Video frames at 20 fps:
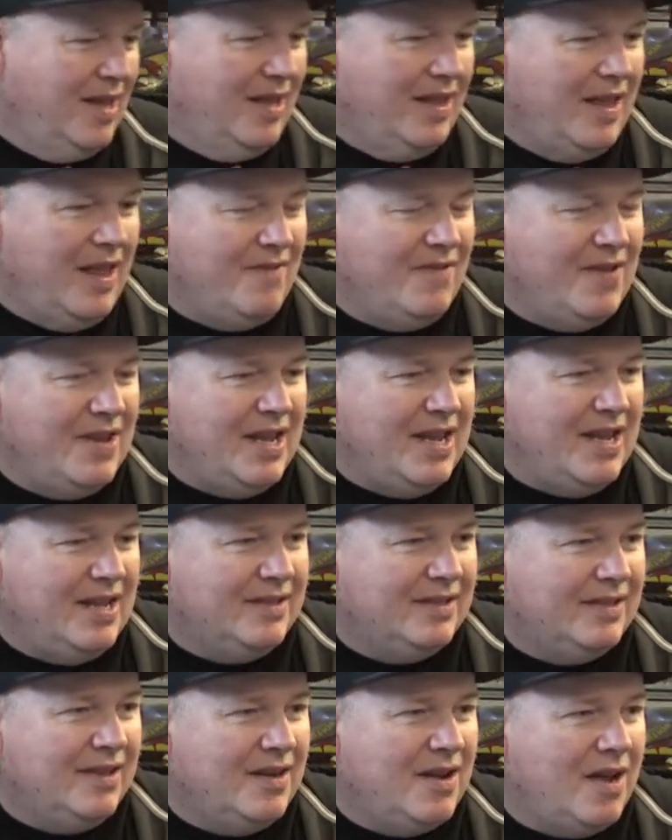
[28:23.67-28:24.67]
That really
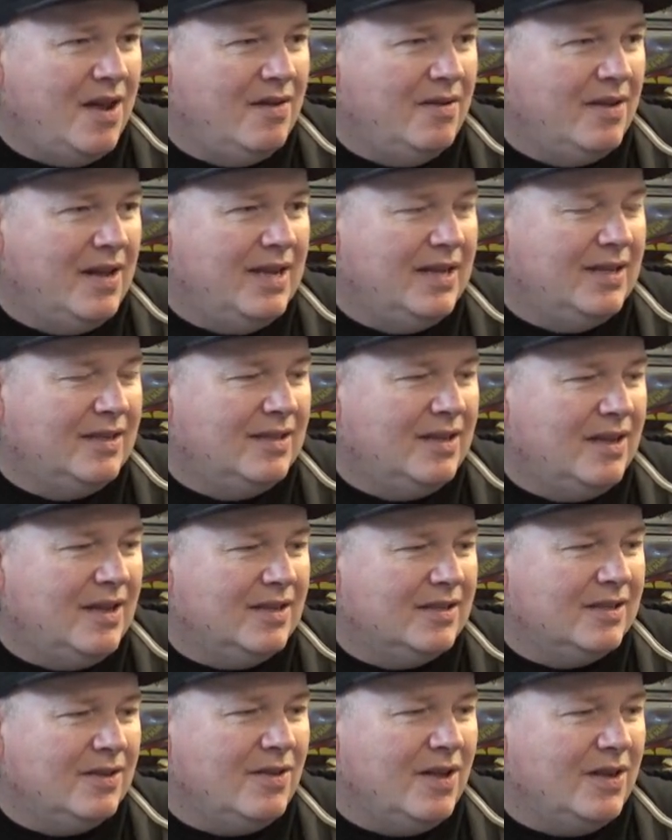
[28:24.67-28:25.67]
is, you know, and
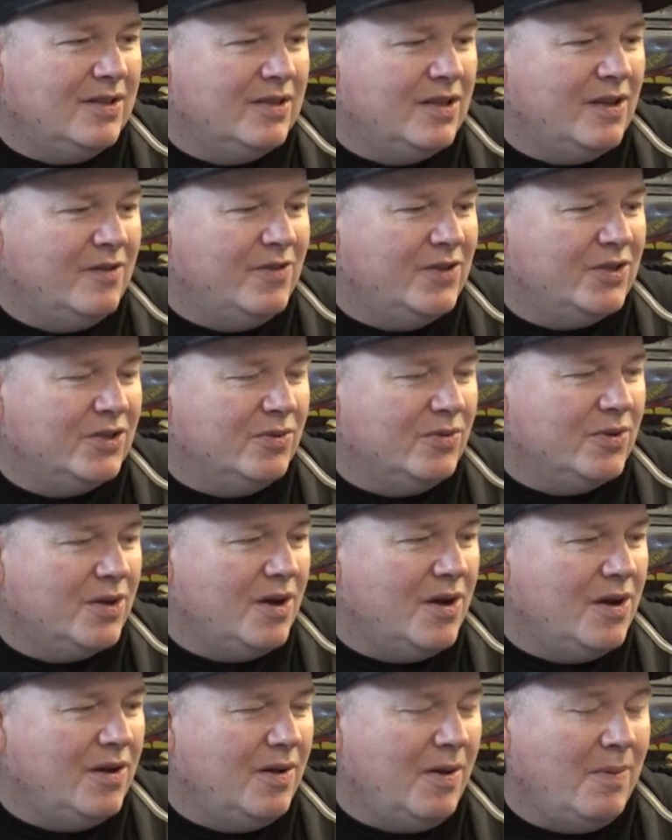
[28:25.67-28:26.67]
I still like to have original
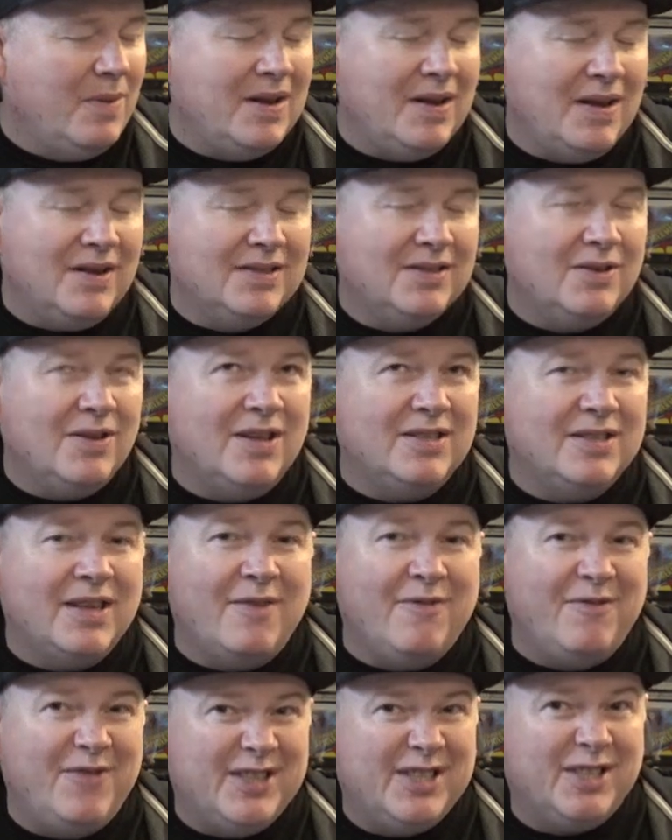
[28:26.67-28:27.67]
cart. I mean, I still like to
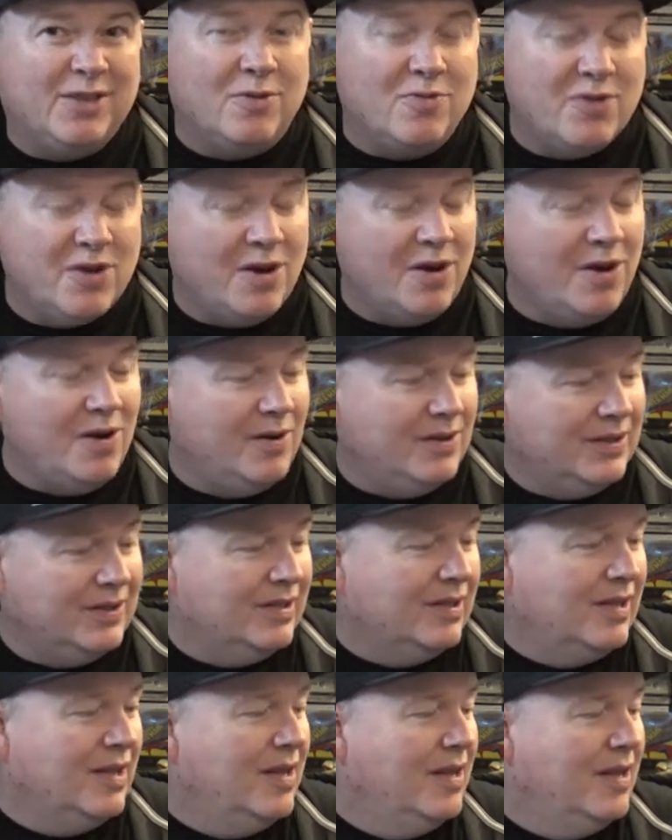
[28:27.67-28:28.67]
have physical carts,